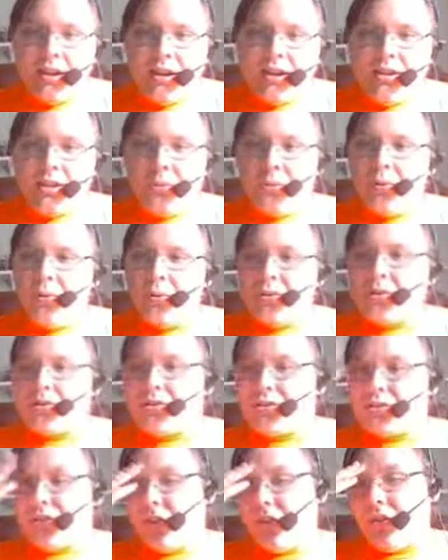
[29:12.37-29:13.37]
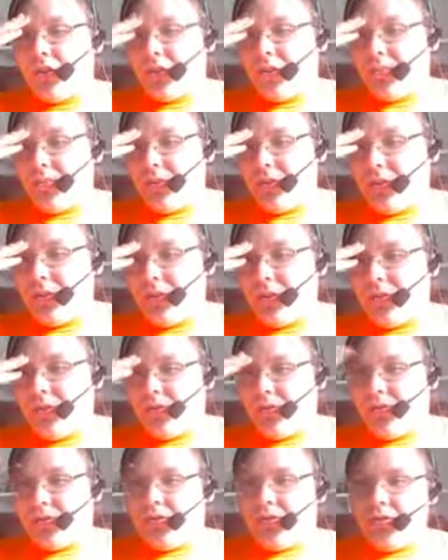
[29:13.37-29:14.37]
The witness saw the murder
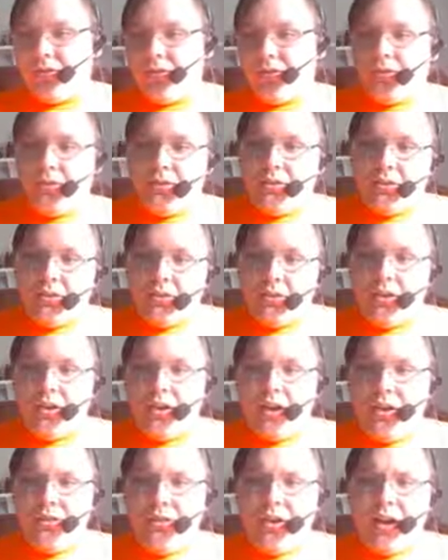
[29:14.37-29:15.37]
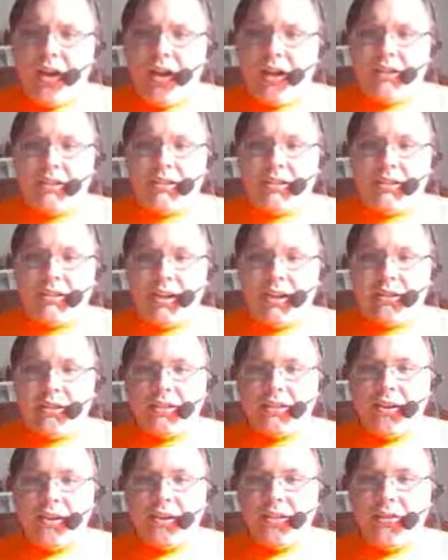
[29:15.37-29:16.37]
of her own eyes. That's
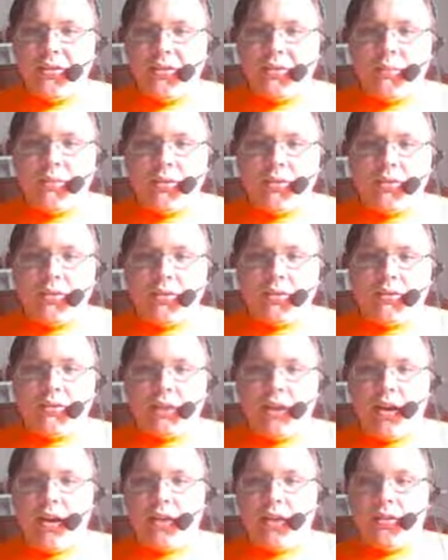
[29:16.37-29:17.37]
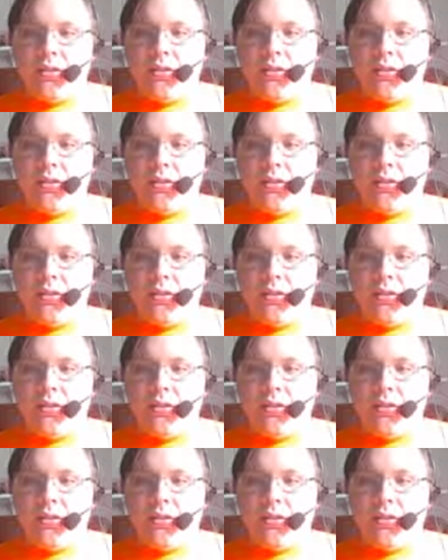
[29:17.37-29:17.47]
all the importance here.